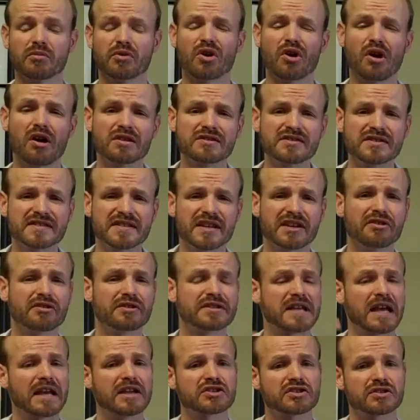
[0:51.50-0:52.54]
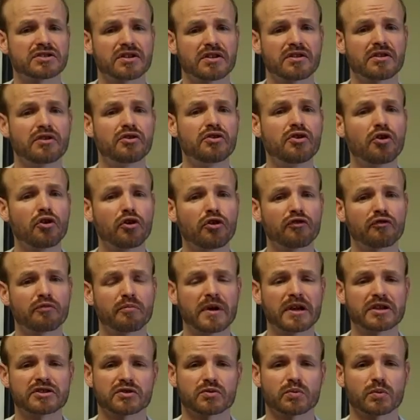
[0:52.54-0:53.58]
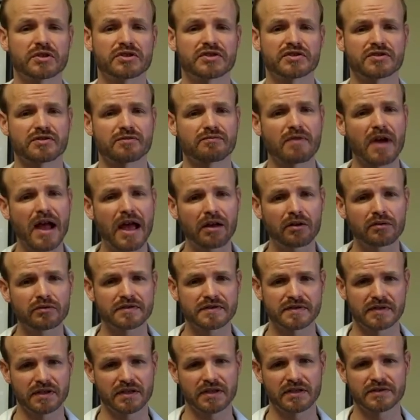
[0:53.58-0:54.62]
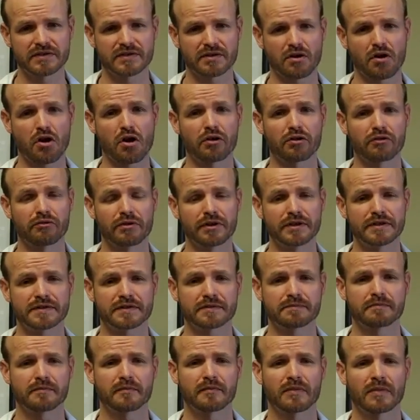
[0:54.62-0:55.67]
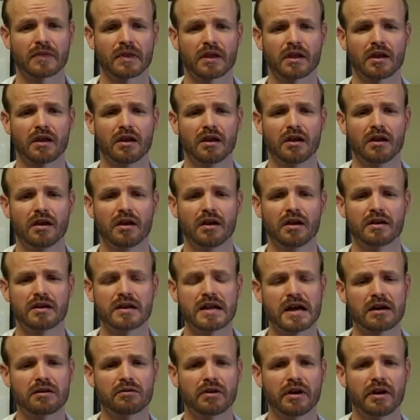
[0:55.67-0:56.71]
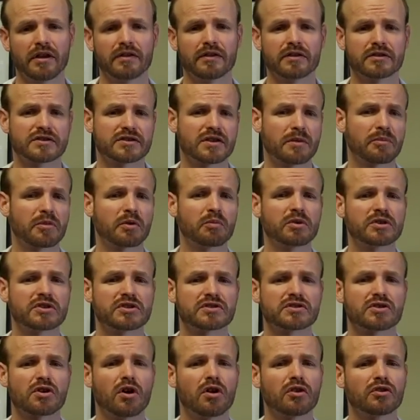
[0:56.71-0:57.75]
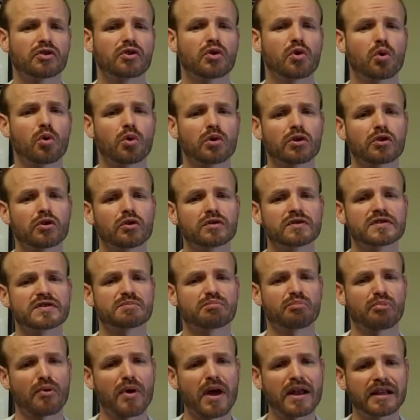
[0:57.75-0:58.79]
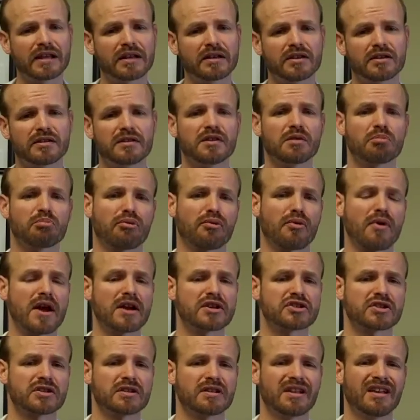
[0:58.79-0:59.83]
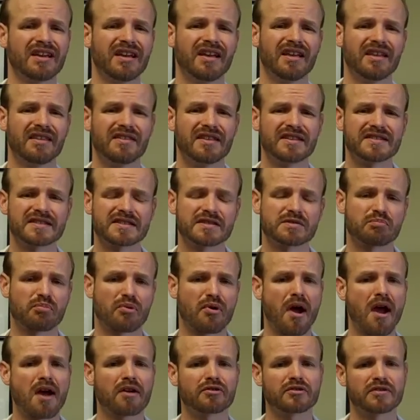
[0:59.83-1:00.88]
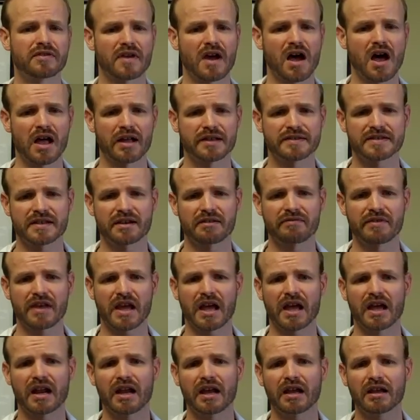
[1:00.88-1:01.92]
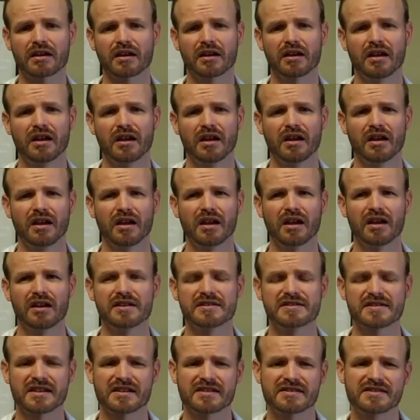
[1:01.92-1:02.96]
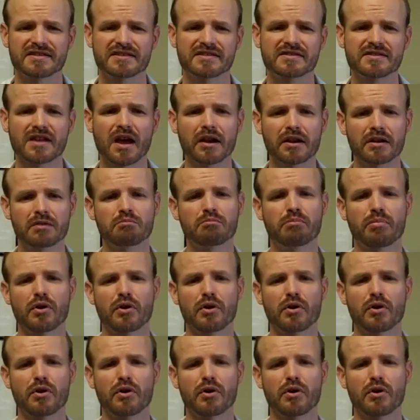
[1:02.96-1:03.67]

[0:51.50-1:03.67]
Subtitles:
causes irritation to the nerve mesh which surrounds these arteries. Now, there's something which is called cortical spreading depression. This is prior to the onset of the headache. And this is a sudden